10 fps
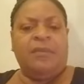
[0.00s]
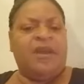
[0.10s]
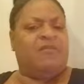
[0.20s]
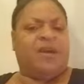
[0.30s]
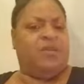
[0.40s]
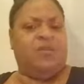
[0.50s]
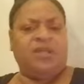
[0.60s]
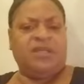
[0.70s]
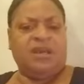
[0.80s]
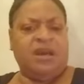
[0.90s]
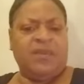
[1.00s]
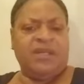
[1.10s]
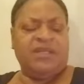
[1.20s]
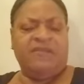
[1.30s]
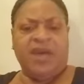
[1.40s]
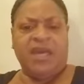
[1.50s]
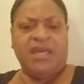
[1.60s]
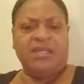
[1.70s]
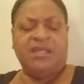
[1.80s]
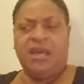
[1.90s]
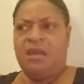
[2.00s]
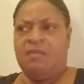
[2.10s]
Everybody wants to come into Vegas,